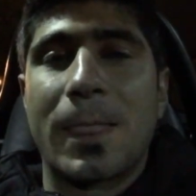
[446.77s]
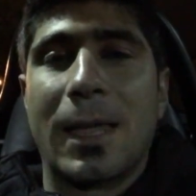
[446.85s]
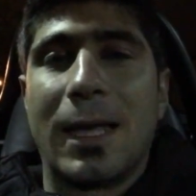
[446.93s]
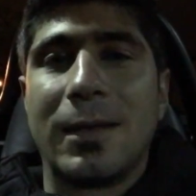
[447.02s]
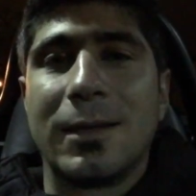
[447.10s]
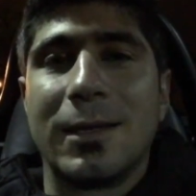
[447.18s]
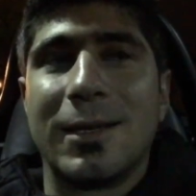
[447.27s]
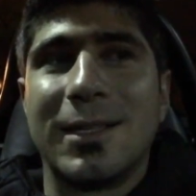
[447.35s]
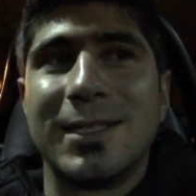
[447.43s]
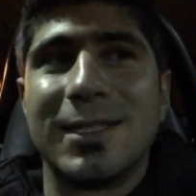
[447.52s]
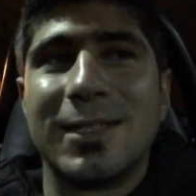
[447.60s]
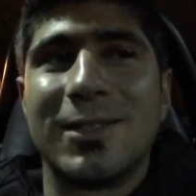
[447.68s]
And then
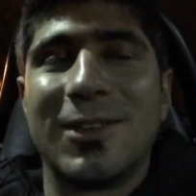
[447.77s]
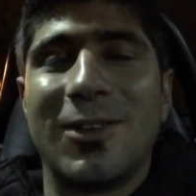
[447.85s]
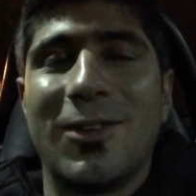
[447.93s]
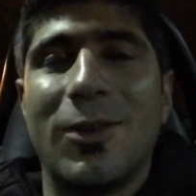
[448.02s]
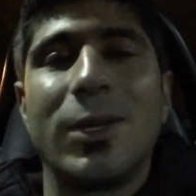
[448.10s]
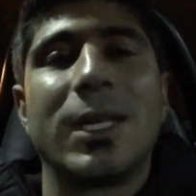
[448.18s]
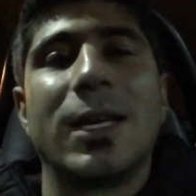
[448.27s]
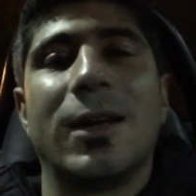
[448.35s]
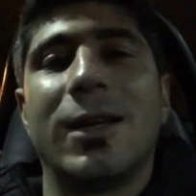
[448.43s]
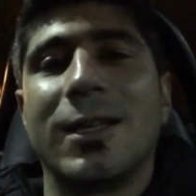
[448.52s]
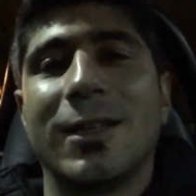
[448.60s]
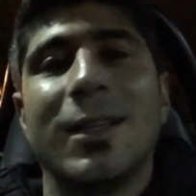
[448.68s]
I said, okay
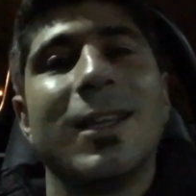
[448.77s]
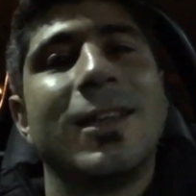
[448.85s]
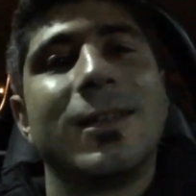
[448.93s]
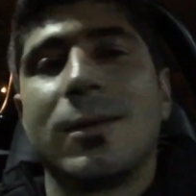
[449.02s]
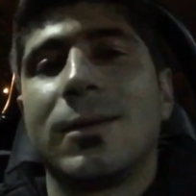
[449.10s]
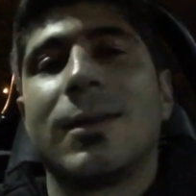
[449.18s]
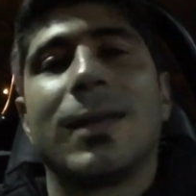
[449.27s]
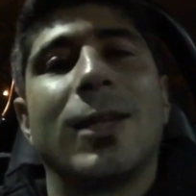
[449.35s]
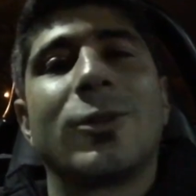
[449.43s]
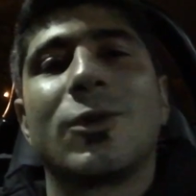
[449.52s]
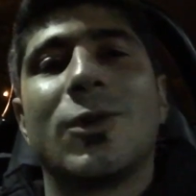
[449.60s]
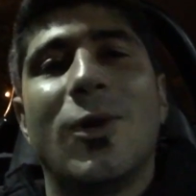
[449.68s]
honey
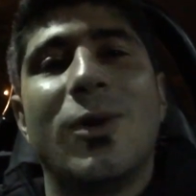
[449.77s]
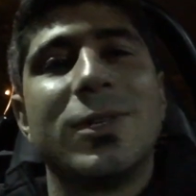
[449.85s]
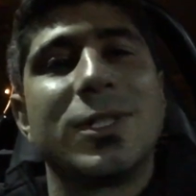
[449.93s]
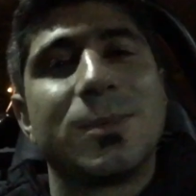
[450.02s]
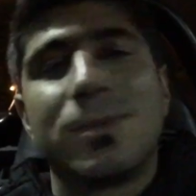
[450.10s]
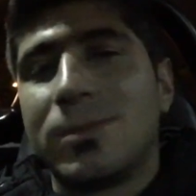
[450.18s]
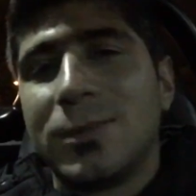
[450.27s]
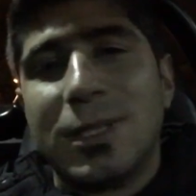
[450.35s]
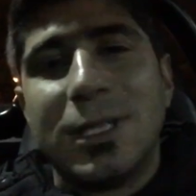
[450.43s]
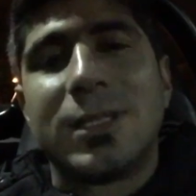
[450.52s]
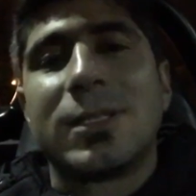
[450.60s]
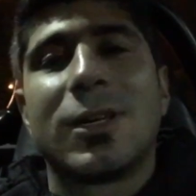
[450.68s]
that ghost
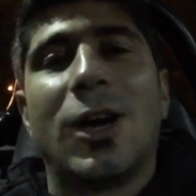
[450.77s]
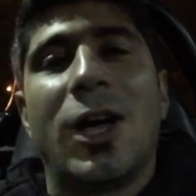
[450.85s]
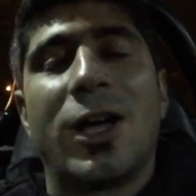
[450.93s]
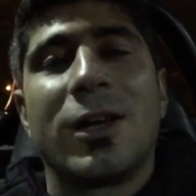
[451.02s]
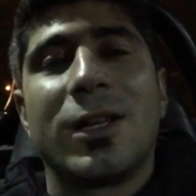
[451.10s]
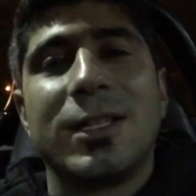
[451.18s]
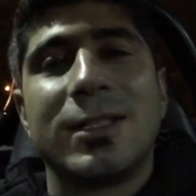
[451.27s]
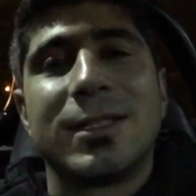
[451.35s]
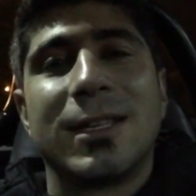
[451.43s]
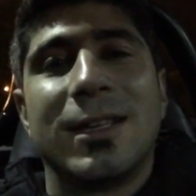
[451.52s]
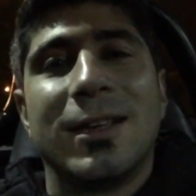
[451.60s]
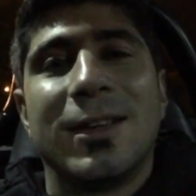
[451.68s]
it's kind
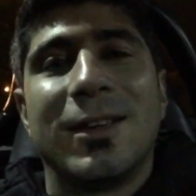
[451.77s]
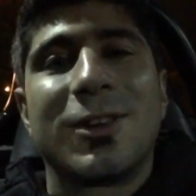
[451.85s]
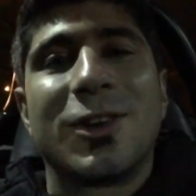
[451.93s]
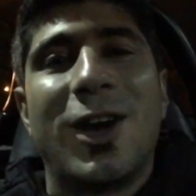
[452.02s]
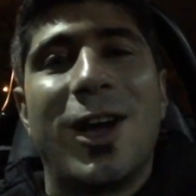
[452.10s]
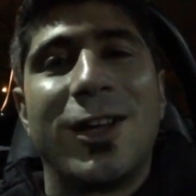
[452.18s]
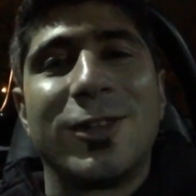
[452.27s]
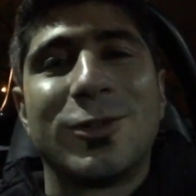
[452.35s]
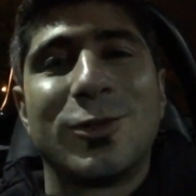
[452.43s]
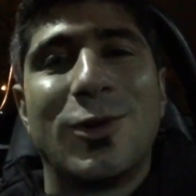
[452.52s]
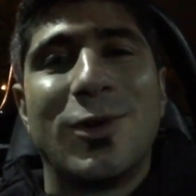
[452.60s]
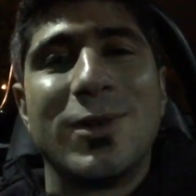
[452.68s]
it's a kind
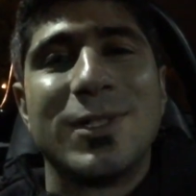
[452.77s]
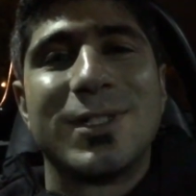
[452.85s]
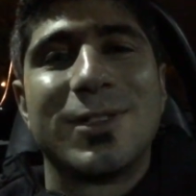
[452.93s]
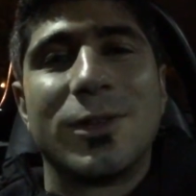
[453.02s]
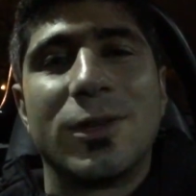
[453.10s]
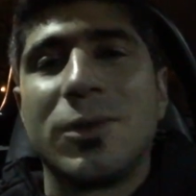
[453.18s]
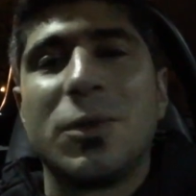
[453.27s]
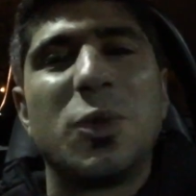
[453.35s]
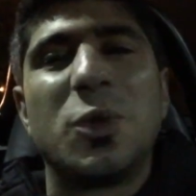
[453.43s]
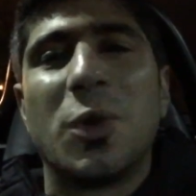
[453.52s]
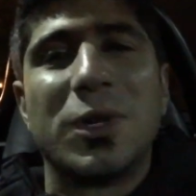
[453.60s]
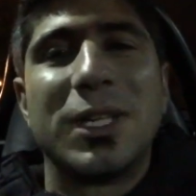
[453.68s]
ghost you know you
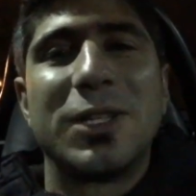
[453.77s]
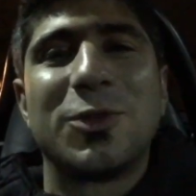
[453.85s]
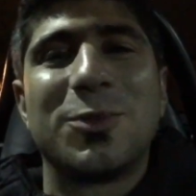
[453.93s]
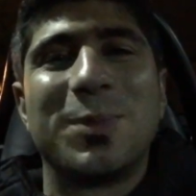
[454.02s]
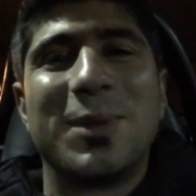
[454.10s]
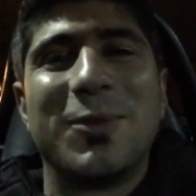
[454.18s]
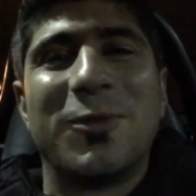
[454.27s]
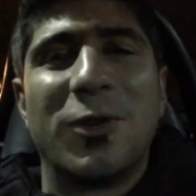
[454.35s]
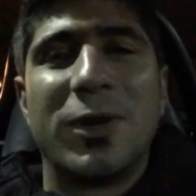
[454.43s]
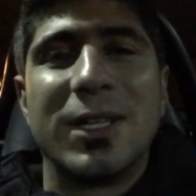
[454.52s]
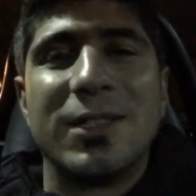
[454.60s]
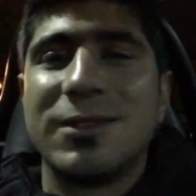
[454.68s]
don't need to be
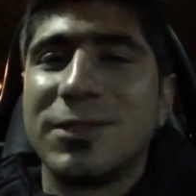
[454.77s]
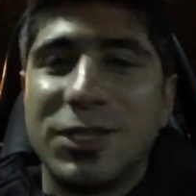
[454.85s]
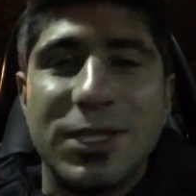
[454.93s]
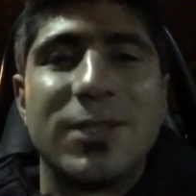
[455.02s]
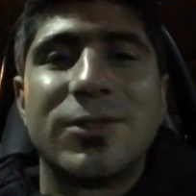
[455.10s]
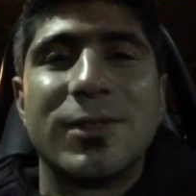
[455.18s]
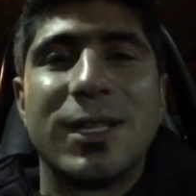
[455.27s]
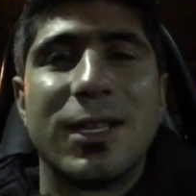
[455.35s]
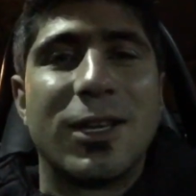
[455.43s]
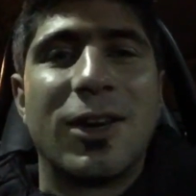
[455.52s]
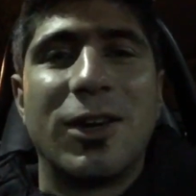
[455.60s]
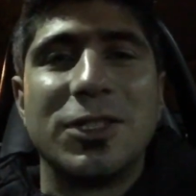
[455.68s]
worried she's
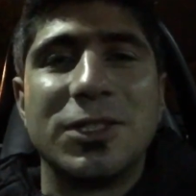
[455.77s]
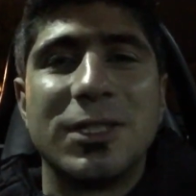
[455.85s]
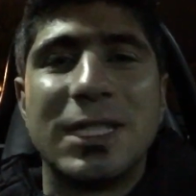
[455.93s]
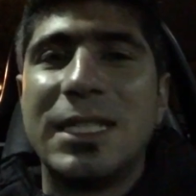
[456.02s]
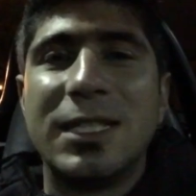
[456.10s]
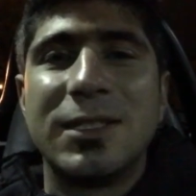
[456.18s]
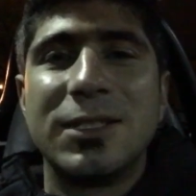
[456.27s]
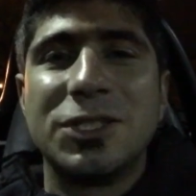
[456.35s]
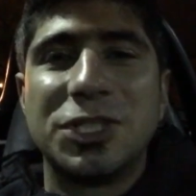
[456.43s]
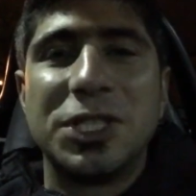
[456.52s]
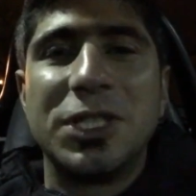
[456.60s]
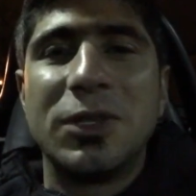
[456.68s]
really kind he
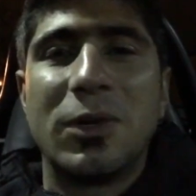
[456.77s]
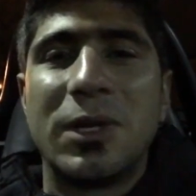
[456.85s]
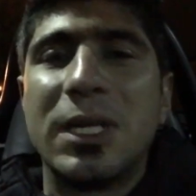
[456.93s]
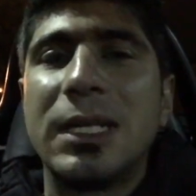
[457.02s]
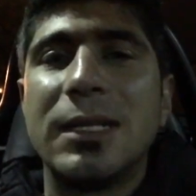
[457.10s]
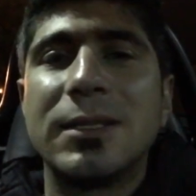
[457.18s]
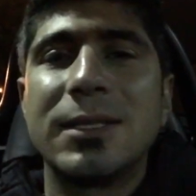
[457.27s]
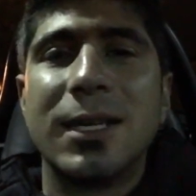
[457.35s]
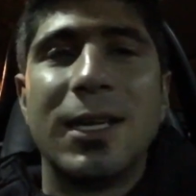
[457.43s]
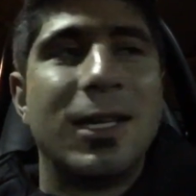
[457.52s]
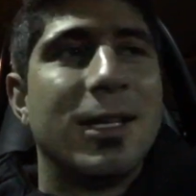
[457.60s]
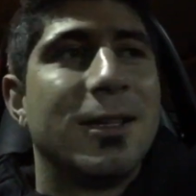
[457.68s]
she or he's
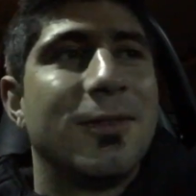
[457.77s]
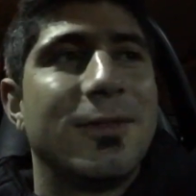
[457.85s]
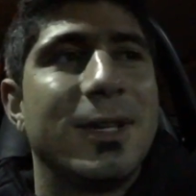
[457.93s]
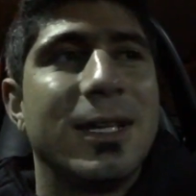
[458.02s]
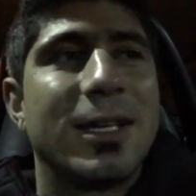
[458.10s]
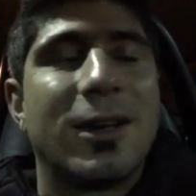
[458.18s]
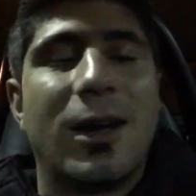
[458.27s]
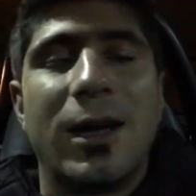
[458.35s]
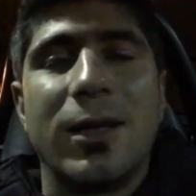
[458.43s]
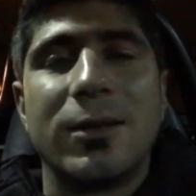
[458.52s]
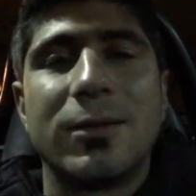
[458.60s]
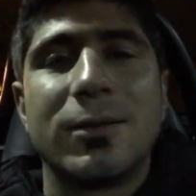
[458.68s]
really
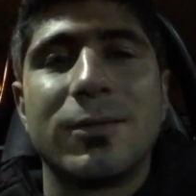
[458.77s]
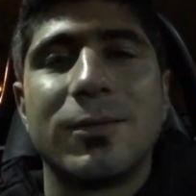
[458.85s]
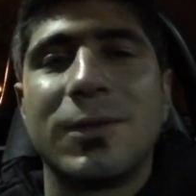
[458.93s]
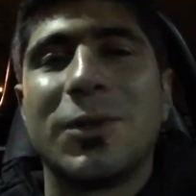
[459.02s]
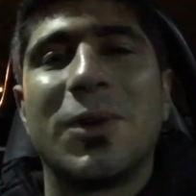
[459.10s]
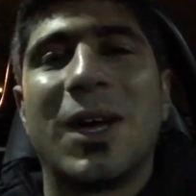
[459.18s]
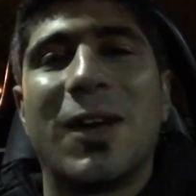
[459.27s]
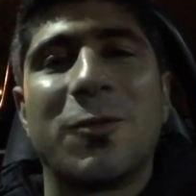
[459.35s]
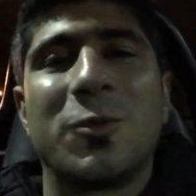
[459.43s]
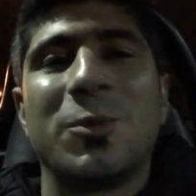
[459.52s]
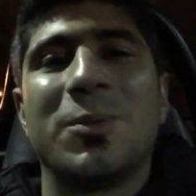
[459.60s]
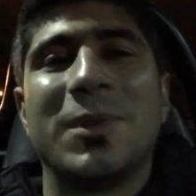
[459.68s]
kind we don't
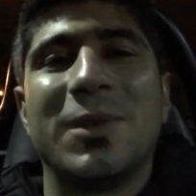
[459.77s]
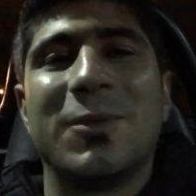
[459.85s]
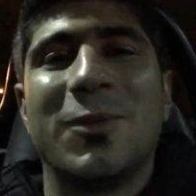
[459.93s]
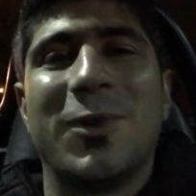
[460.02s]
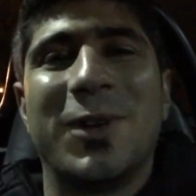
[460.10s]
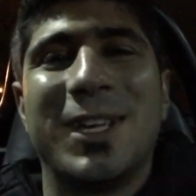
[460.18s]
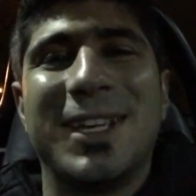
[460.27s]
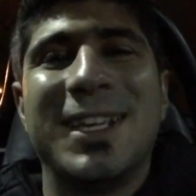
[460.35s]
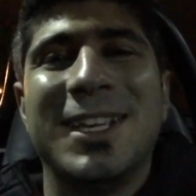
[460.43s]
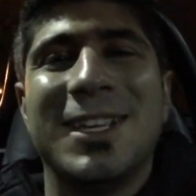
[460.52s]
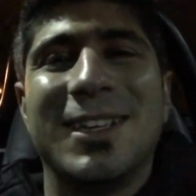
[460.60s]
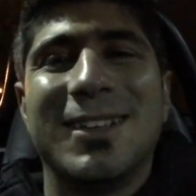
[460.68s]
have to be worried
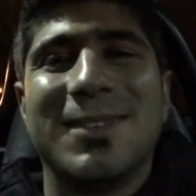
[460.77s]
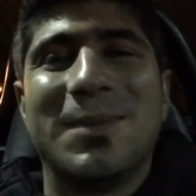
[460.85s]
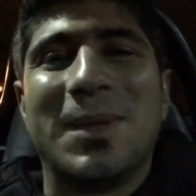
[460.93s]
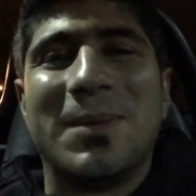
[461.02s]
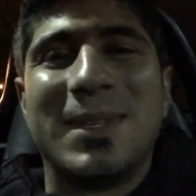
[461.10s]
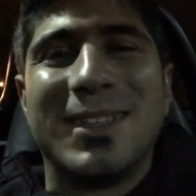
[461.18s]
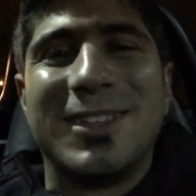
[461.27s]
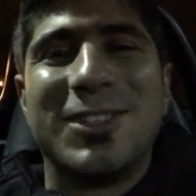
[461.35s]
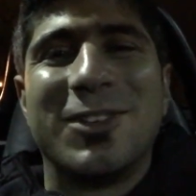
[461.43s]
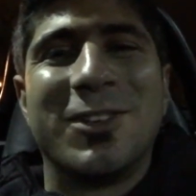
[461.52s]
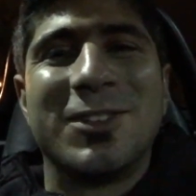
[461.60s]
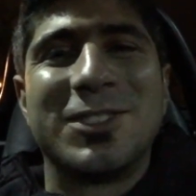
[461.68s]
maybe you
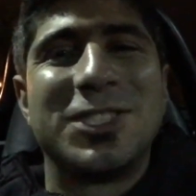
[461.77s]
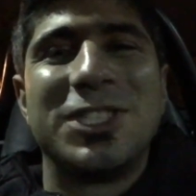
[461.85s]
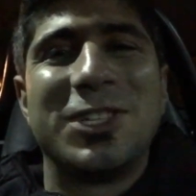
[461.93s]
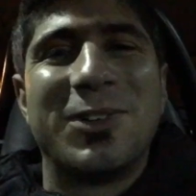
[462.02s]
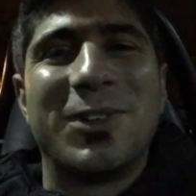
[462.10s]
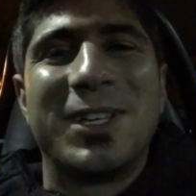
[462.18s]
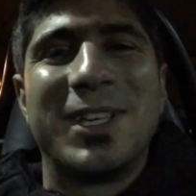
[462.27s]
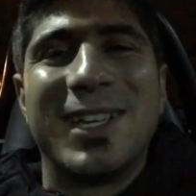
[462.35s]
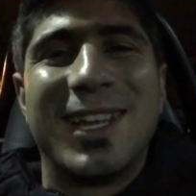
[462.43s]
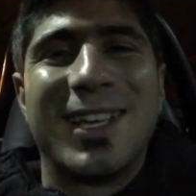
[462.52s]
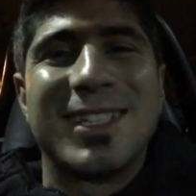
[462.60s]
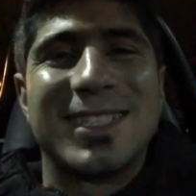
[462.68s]
know she or he
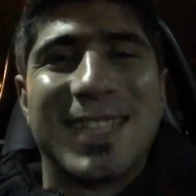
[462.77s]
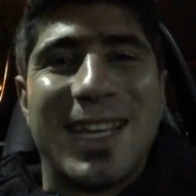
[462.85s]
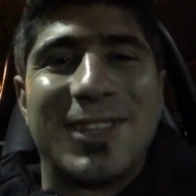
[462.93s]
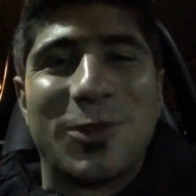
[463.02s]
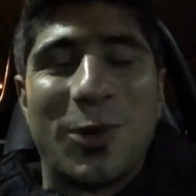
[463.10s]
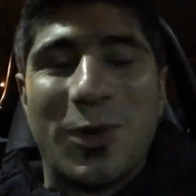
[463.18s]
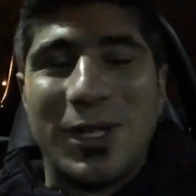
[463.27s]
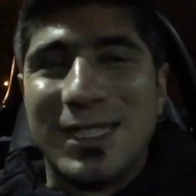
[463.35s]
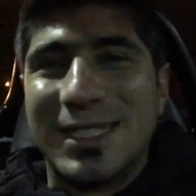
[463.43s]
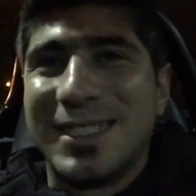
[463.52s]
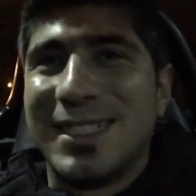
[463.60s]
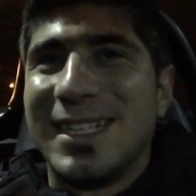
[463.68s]
likes that
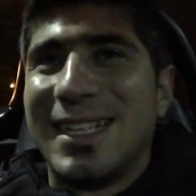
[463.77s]
toys